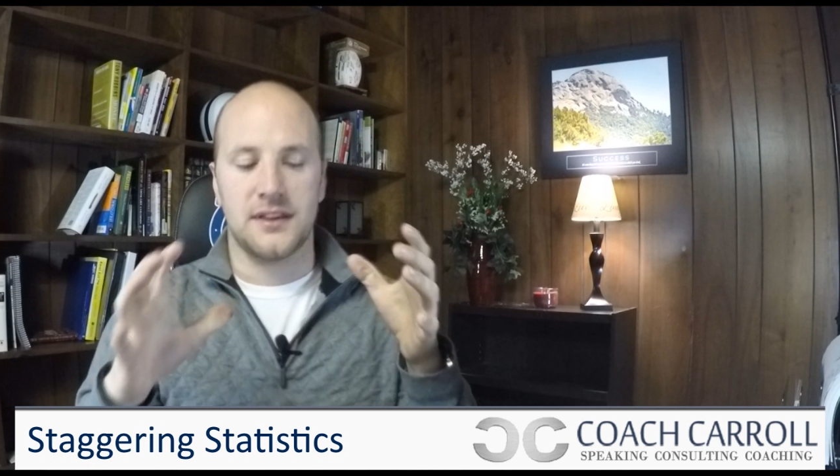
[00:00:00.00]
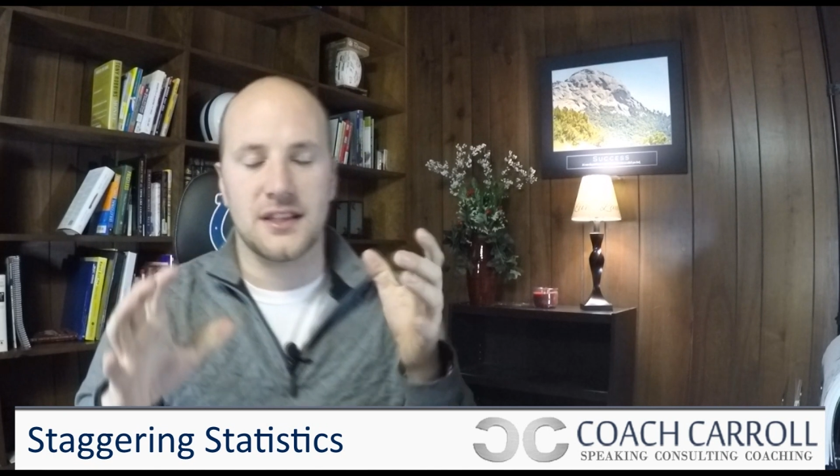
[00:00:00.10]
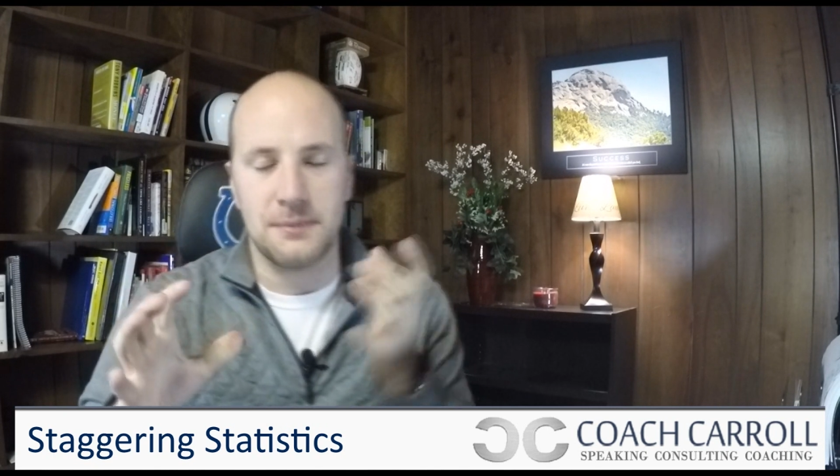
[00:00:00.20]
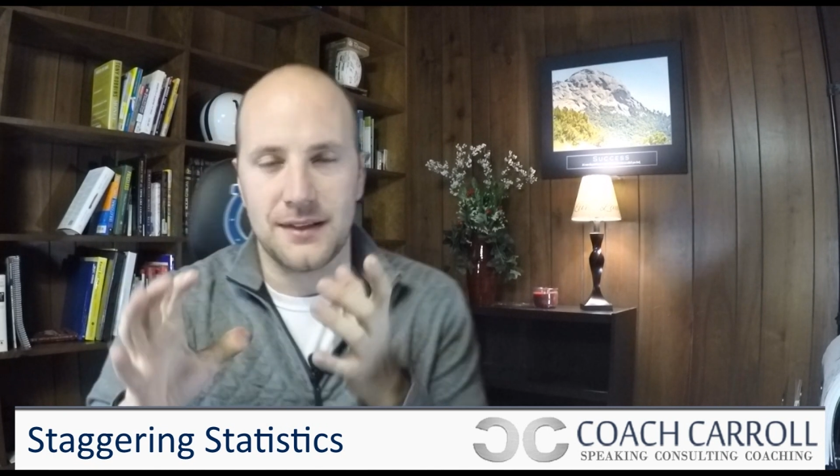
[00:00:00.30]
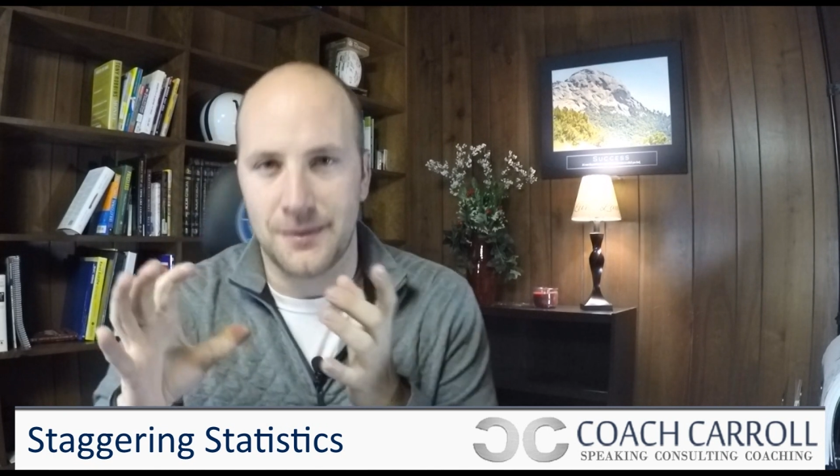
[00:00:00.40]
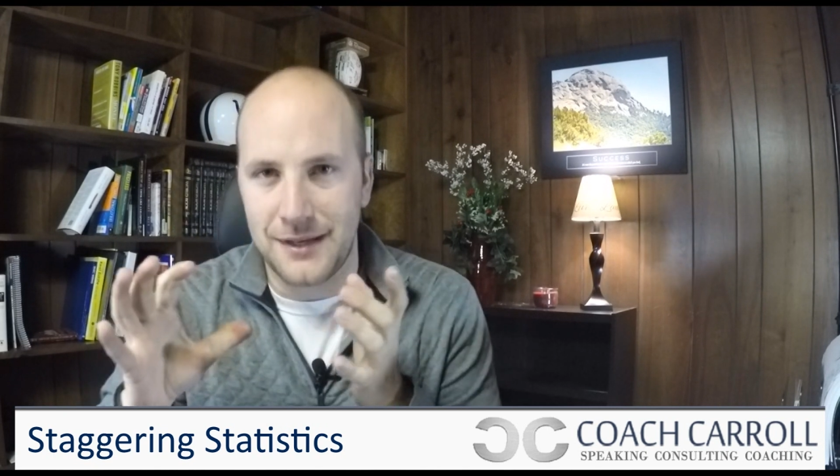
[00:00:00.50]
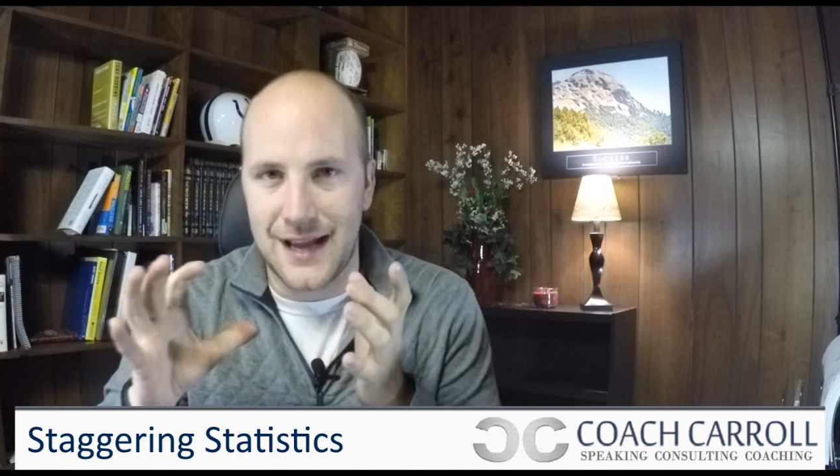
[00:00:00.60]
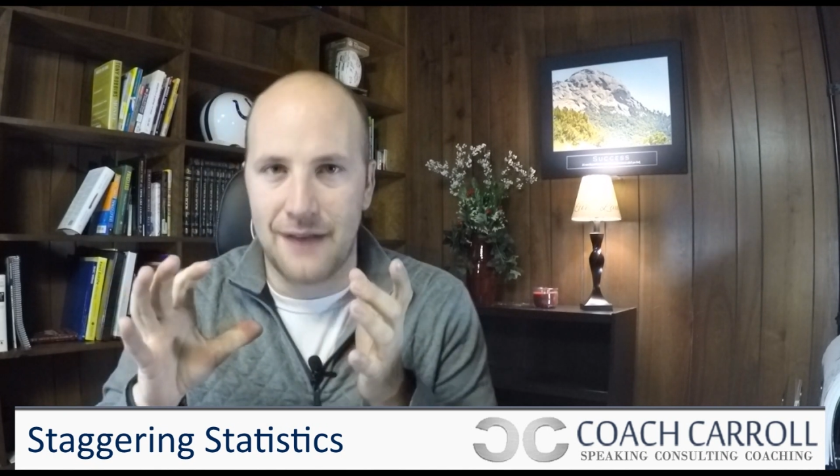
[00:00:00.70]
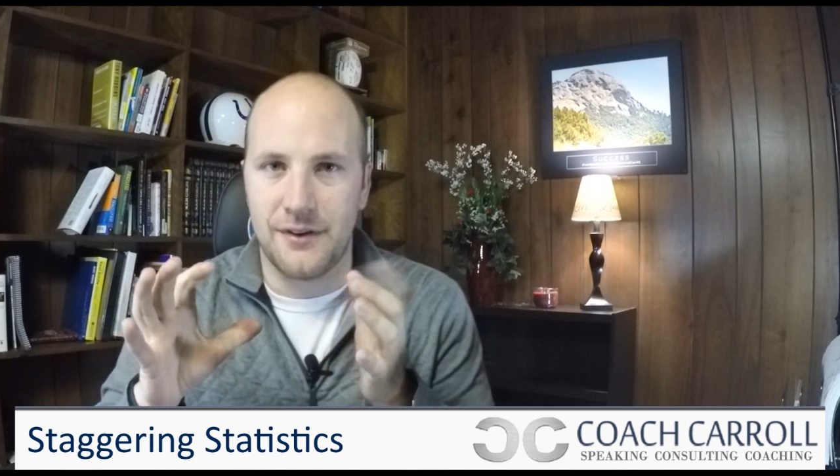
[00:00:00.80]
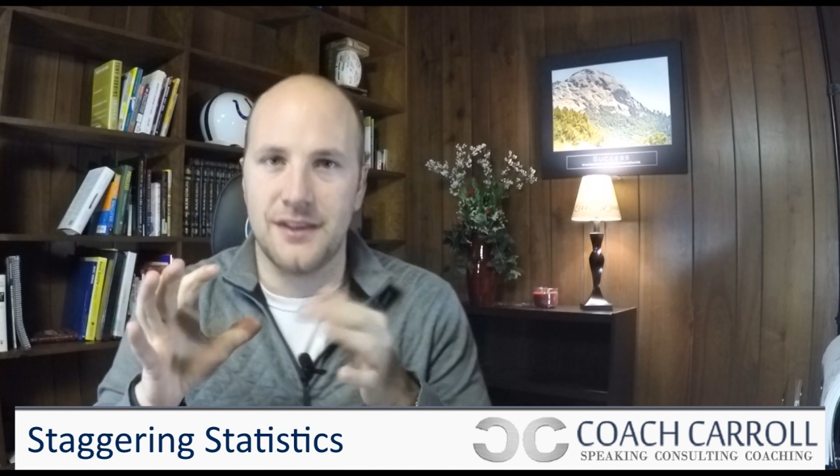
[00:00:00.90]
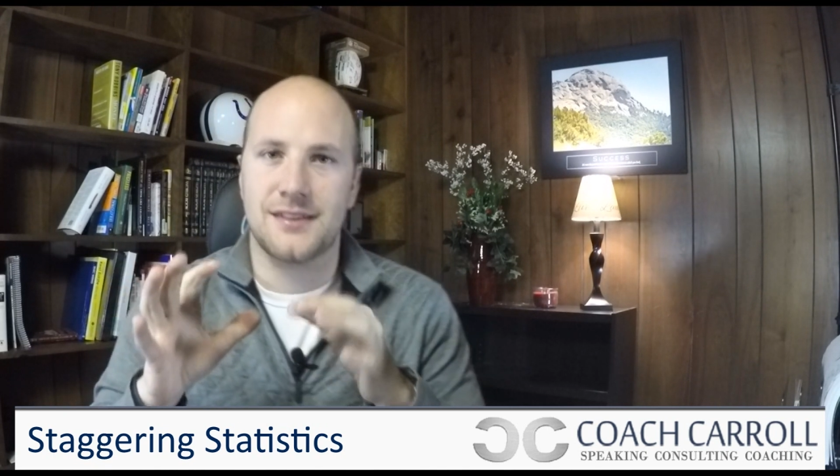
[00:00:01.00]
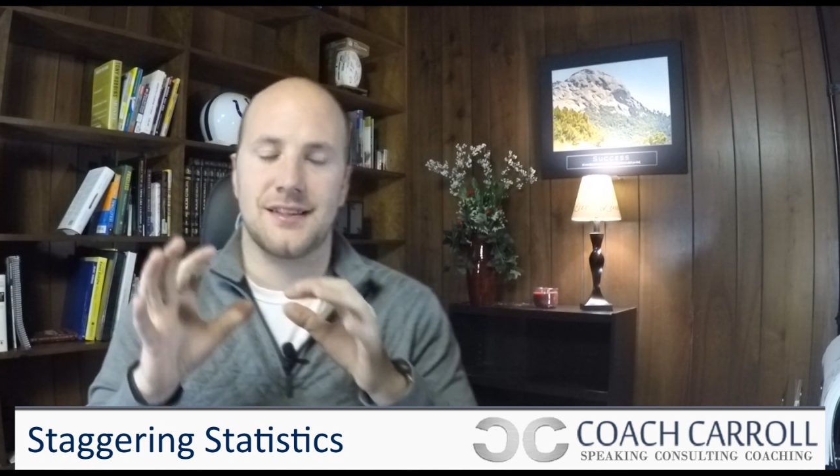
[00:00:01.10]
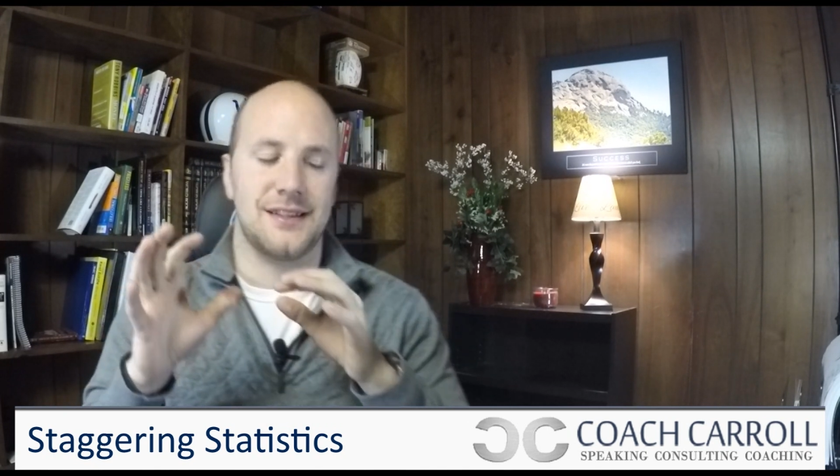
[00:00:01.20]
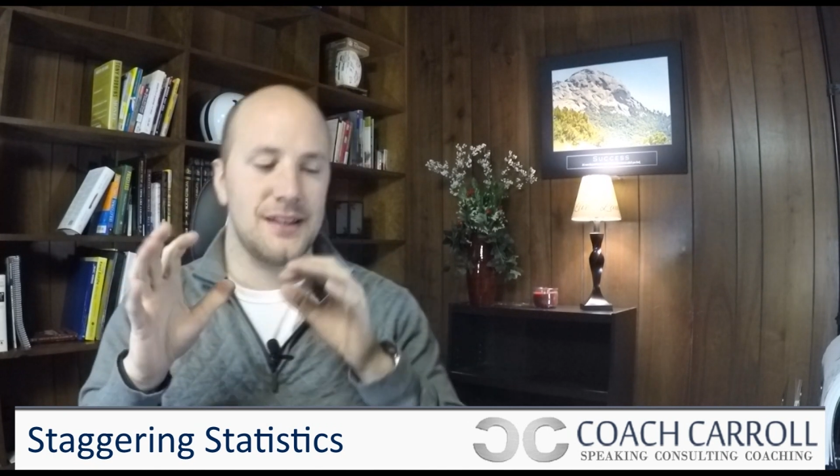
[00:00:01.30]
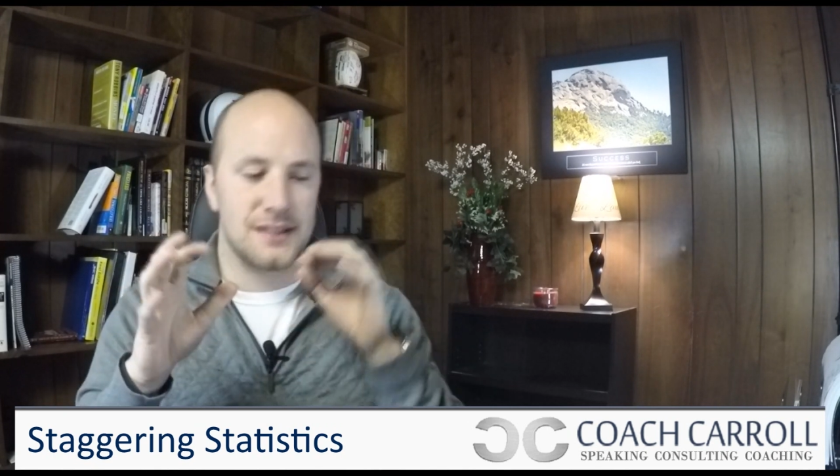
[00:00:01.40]
this means, let me dive into this
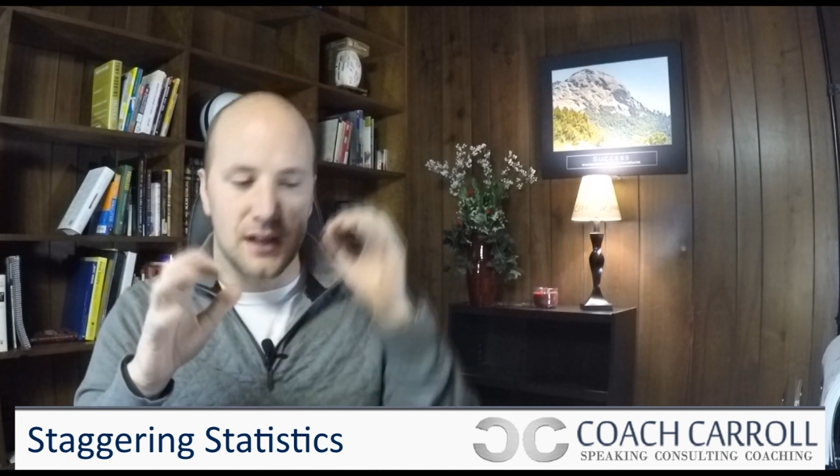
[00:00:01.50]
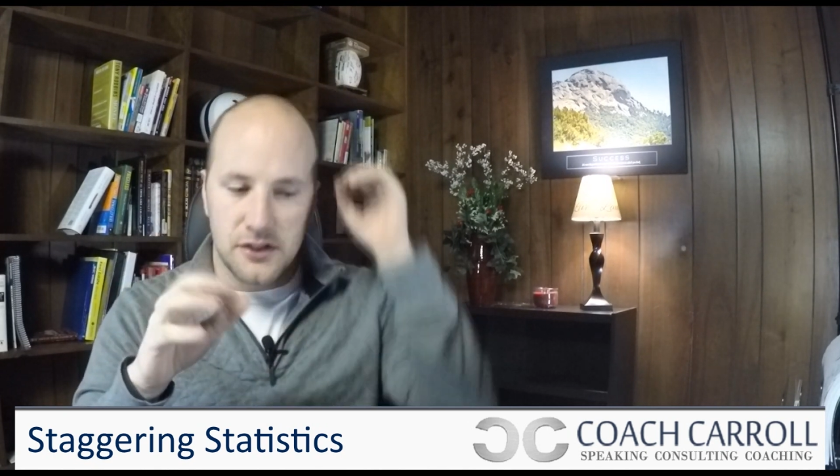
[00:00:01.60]
statistic.